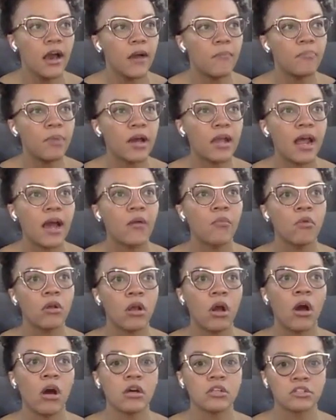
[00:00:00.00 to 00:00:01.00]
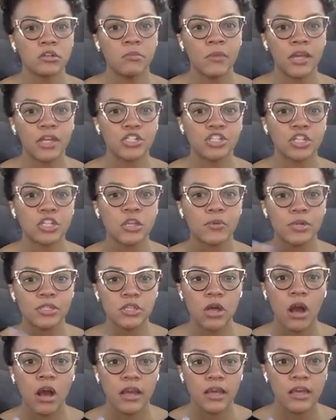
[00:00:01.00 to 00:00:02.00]
But I want to also make sure that we're
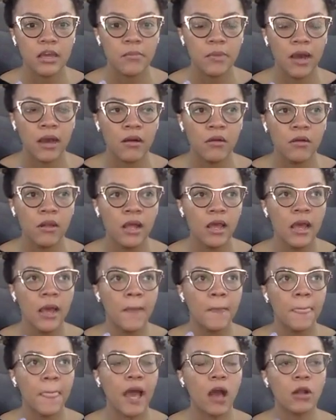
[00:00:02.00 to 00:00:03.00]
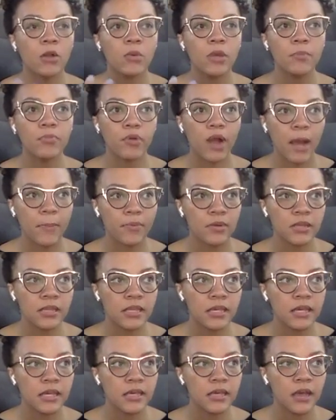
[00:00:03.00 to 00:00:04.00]
talking about how do we
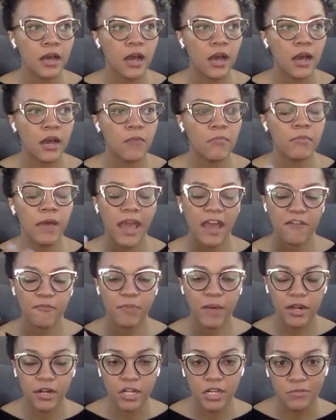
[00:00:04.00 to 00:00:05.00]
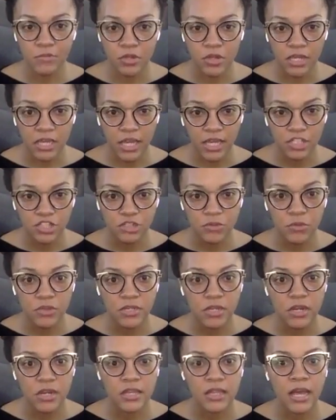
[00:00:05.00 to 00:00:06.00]
properly have better communication with
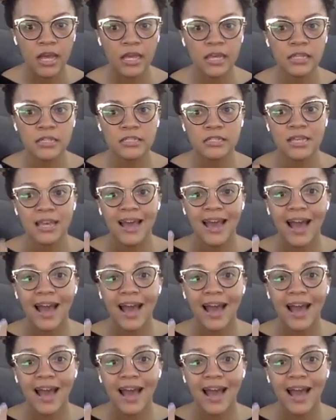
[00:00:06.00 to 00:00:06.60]
our clients?